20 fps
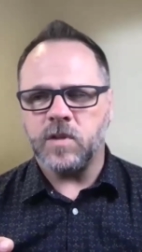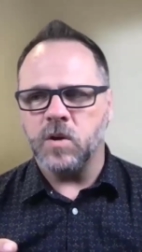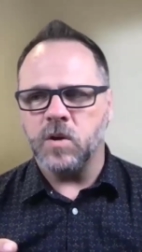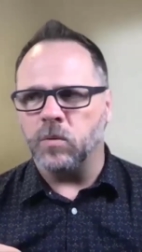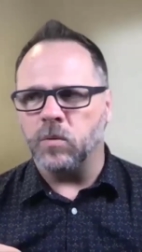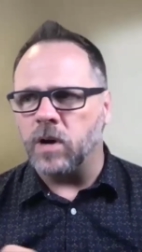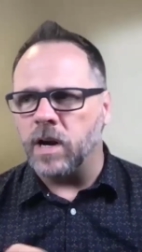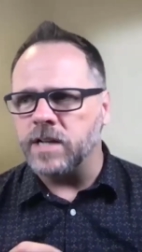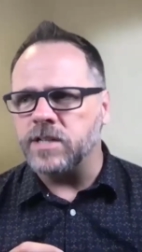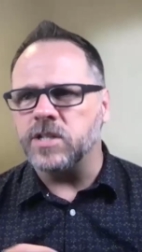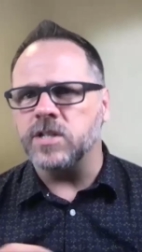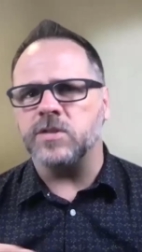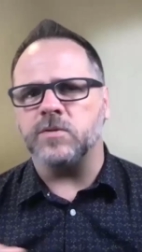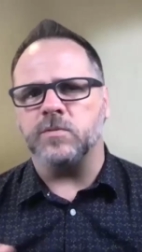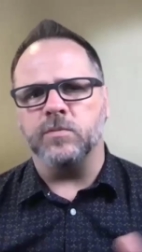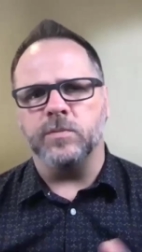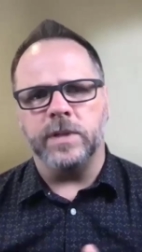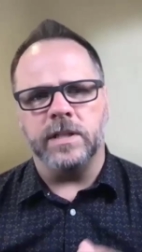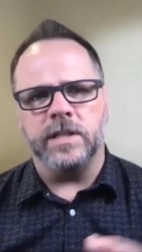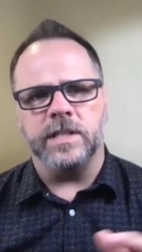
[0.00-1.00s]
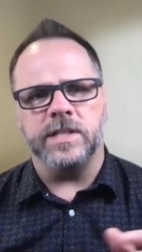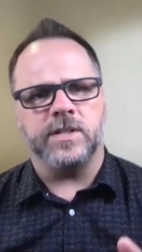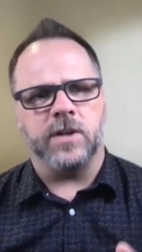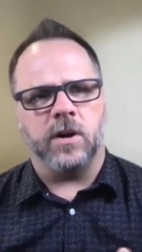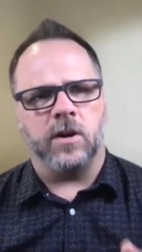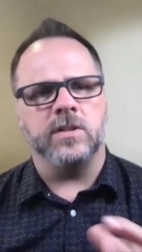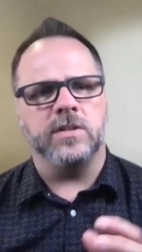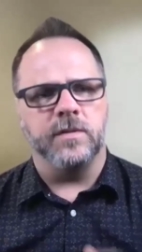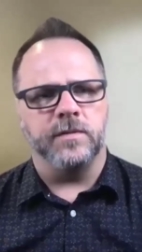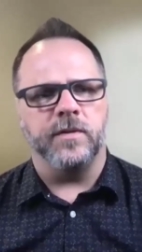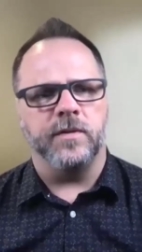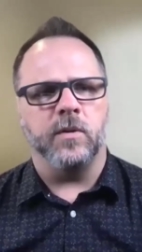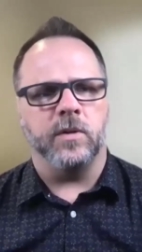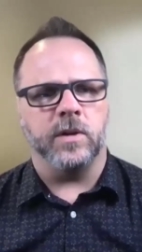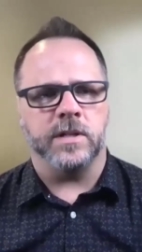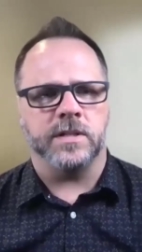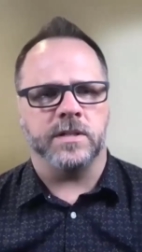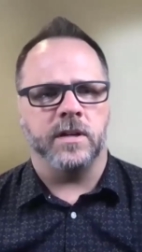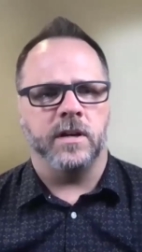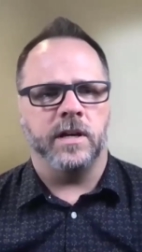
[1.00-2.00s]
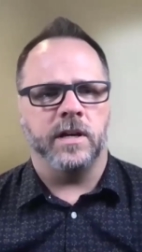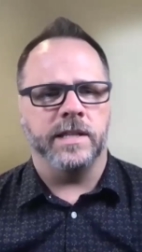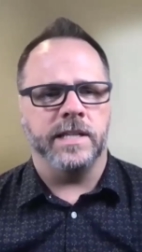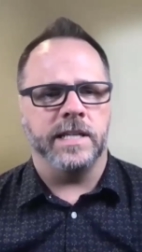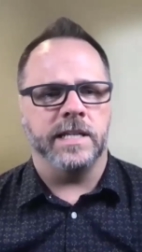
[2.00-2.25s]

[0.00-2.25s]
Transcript: where I just really started to focus on